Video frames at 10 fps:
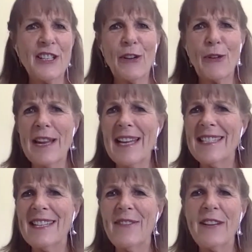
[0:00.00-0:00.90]

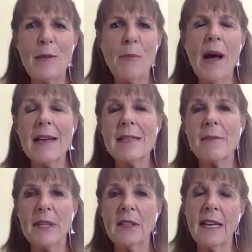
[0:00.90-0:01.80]
creativity,
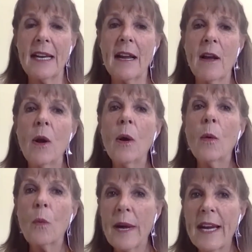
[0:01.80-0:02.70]
possibility,
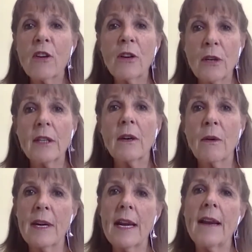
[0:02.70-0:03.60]
we could
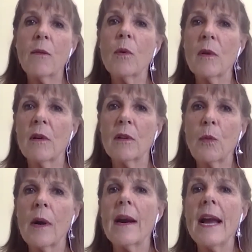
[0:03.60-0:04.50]
create a
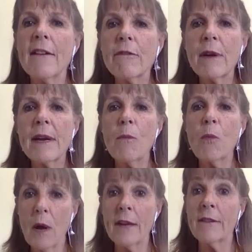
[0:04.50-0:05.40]
world where
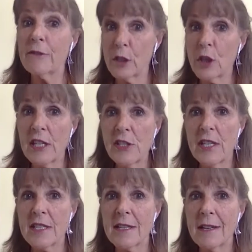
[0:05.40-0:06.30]
everyone
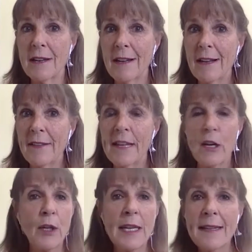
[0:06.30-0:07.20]
flourishes. The
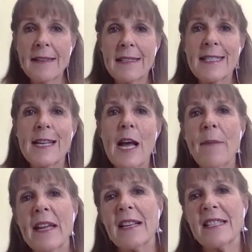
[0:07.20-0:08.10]
only thing that's
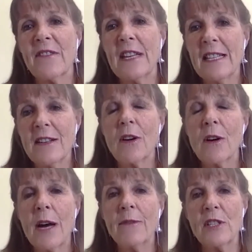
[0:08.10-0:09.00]
stopping us is our
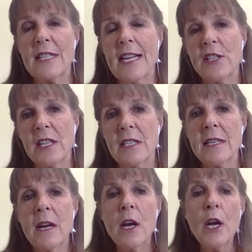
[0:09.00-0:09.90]

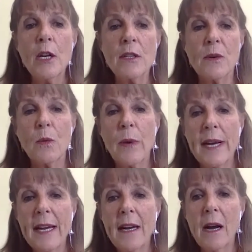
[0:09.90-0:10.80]
conversations. So
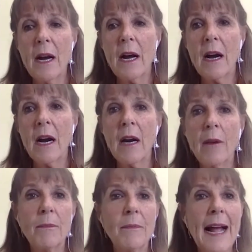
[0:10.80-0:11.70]
we
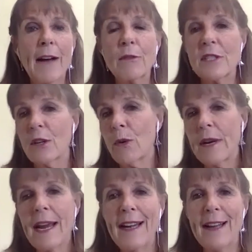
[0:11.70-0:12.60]
are out to
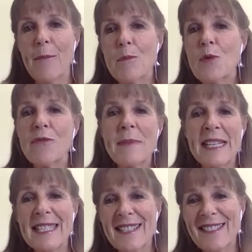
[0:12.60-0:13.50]
create a
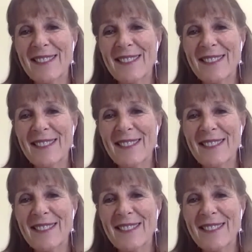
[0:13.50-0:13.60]
movement.